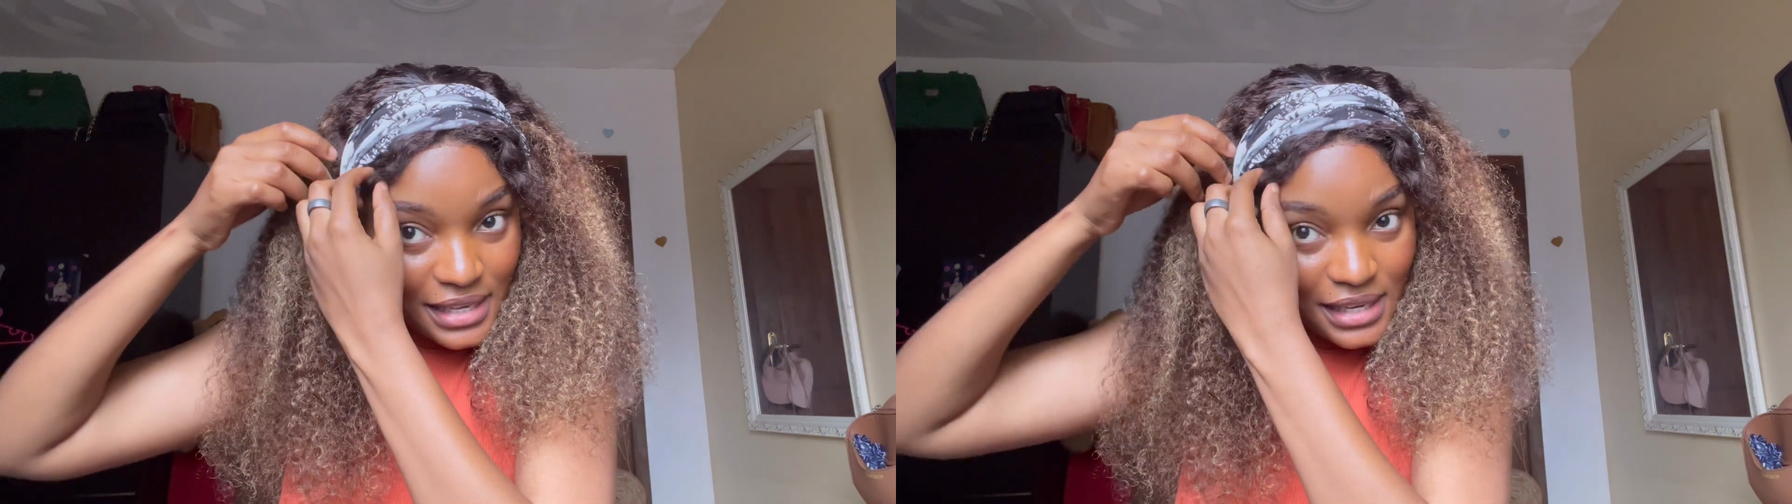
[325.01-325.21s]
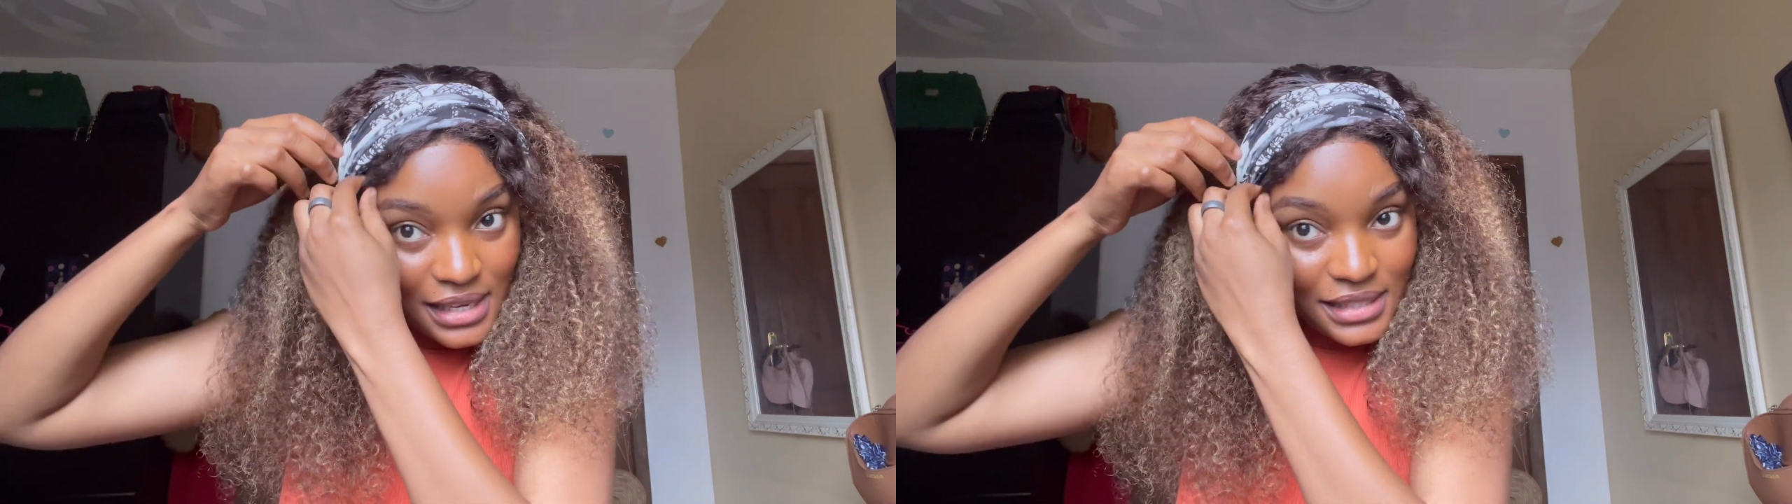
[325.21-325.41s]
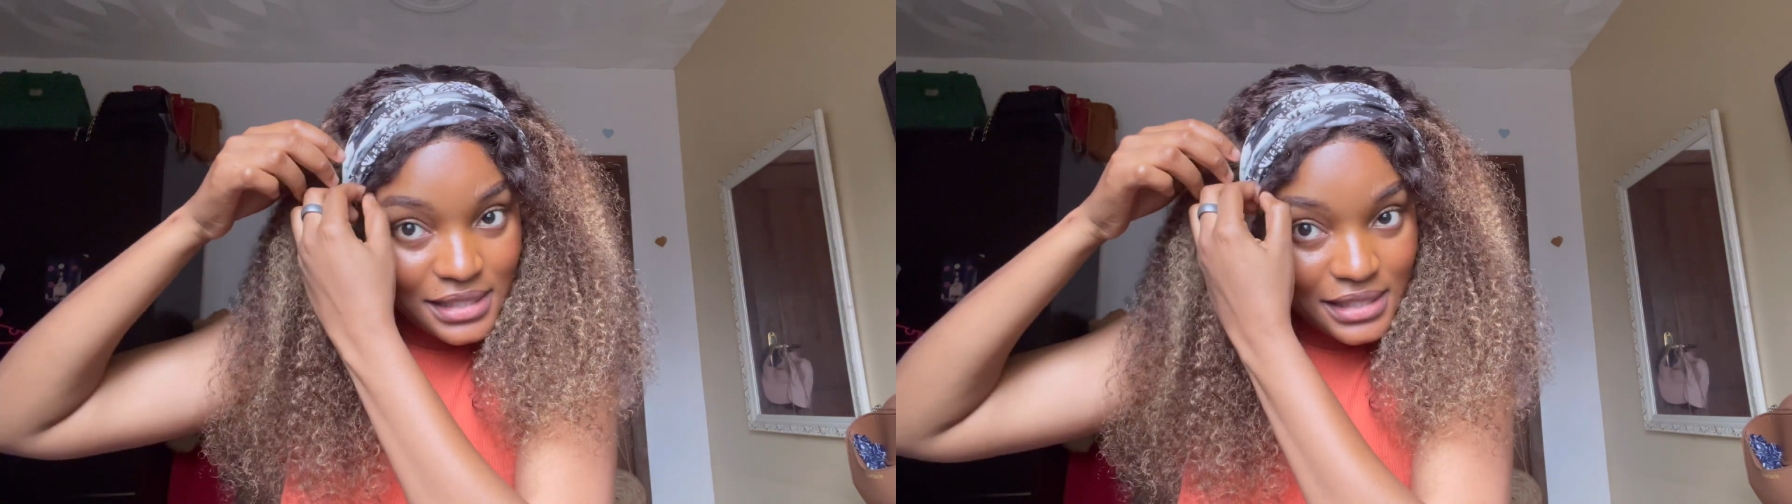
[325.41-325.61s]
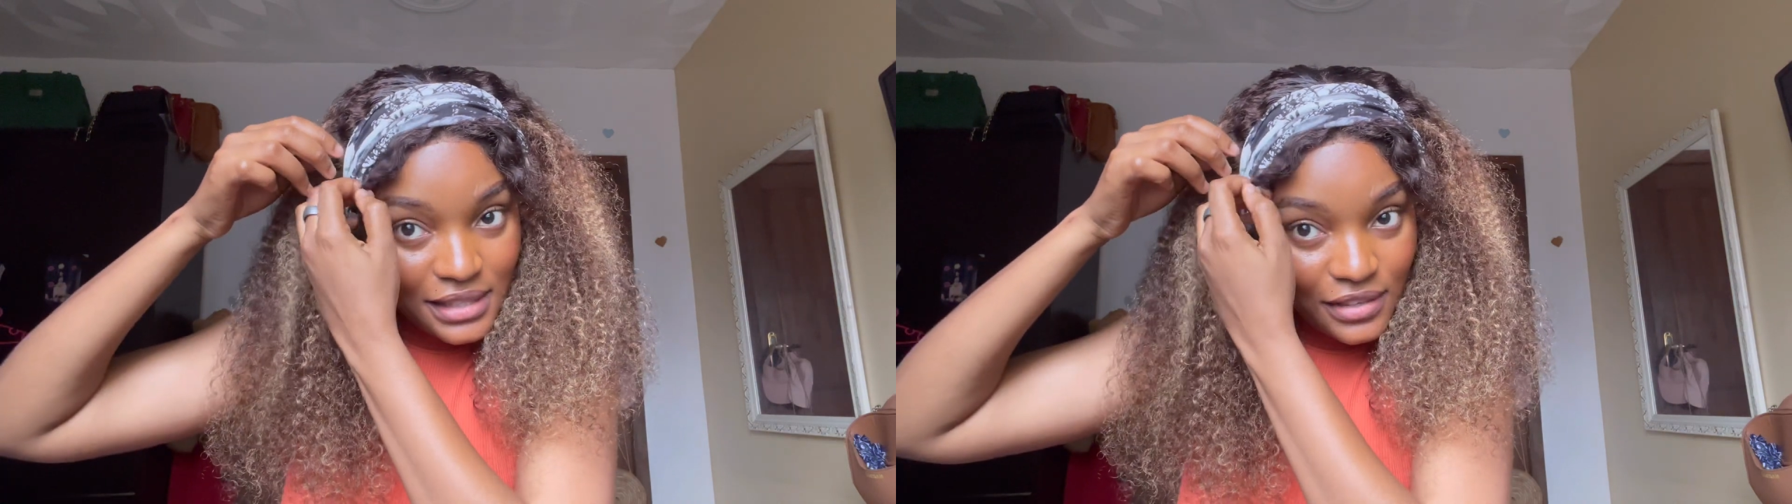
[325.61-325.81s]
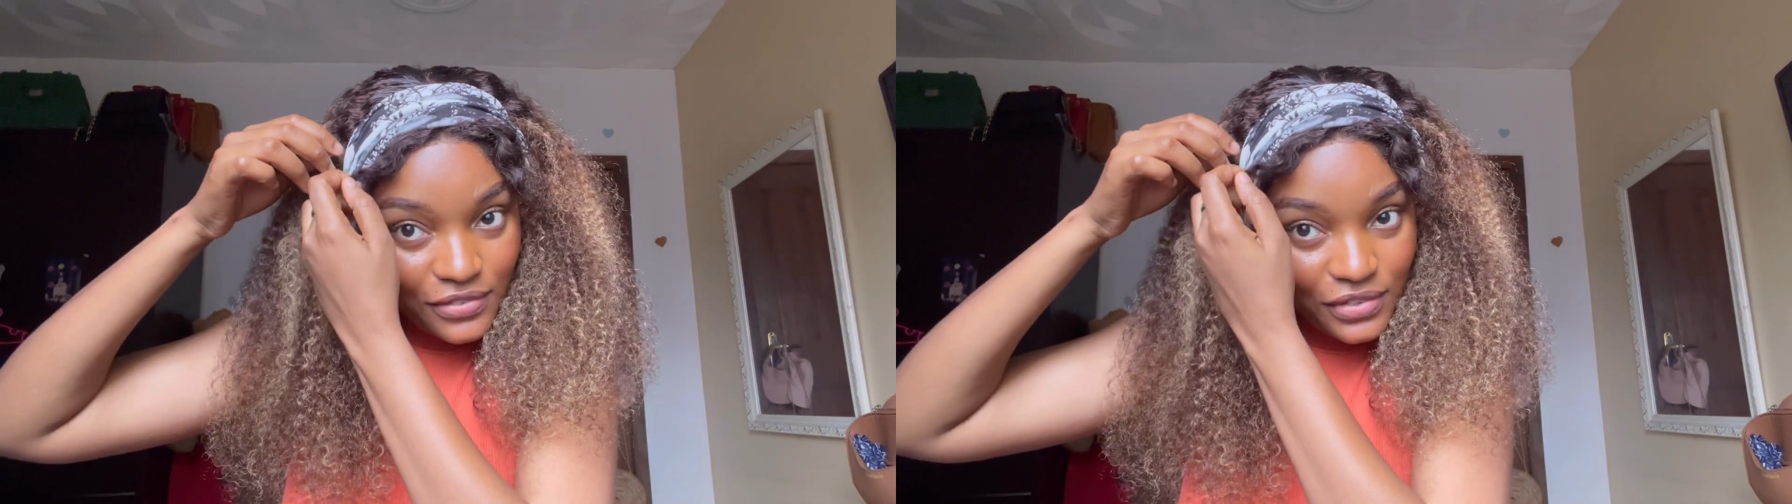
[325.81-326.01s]
let's
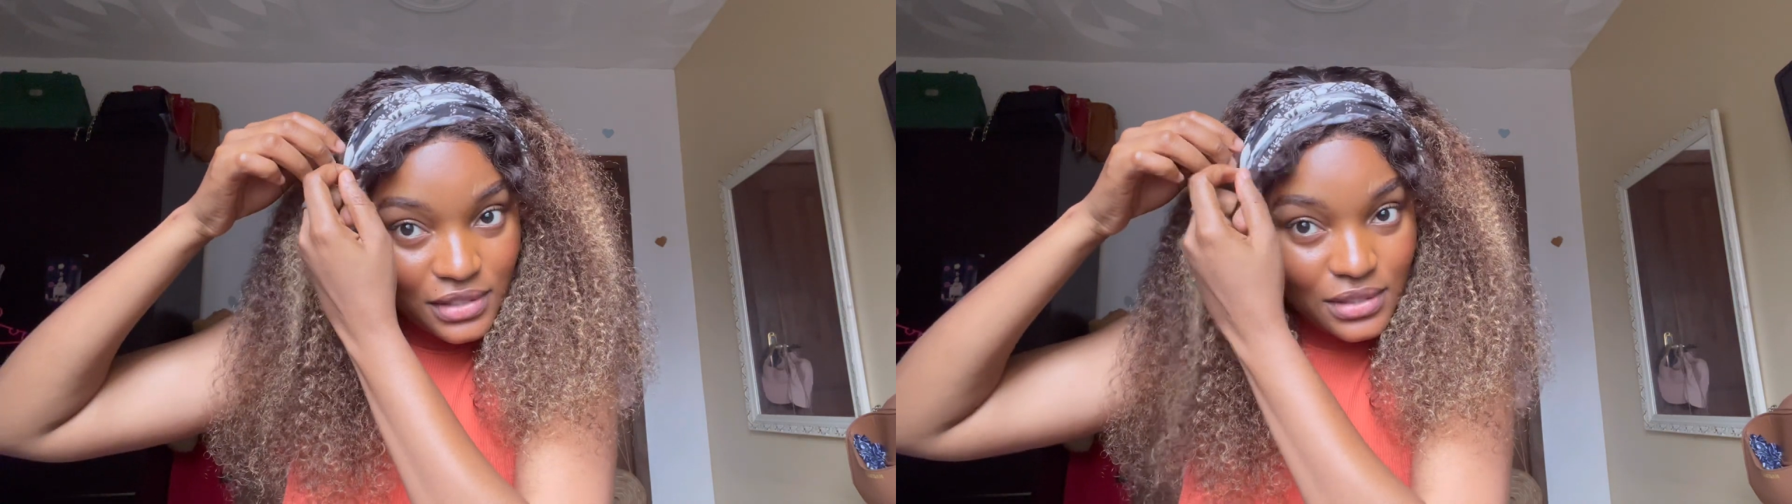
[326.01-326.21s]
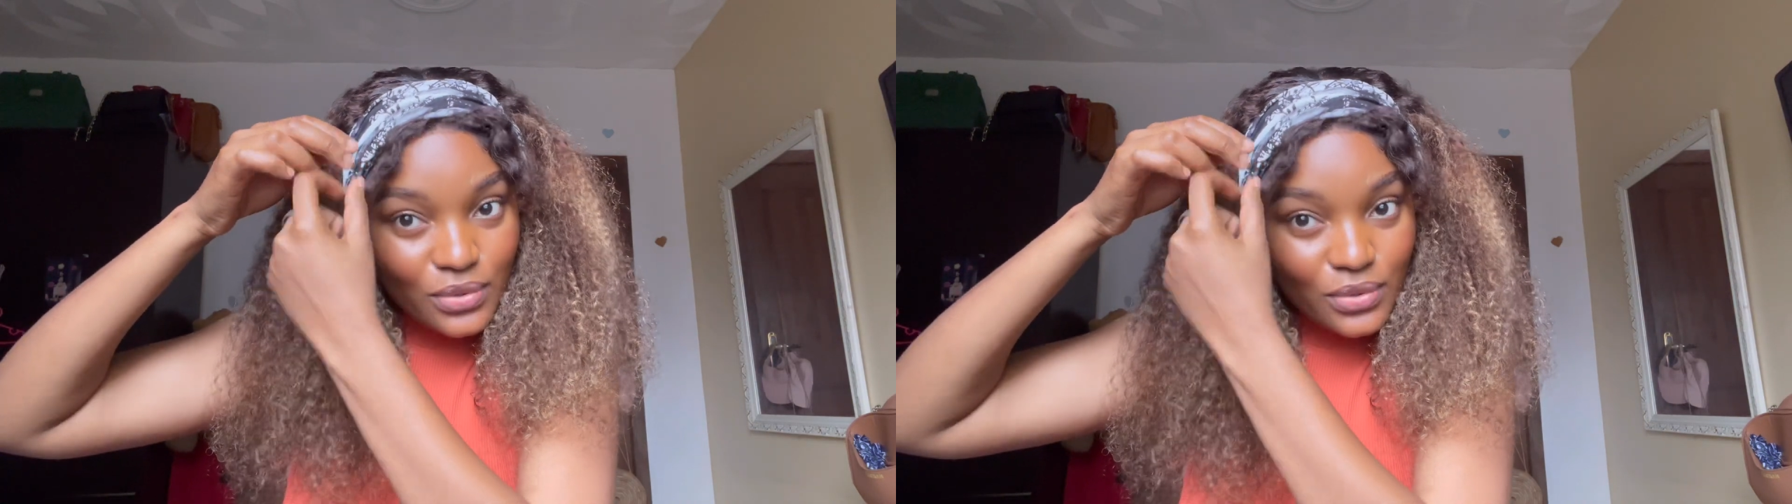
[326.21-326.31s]
see if it's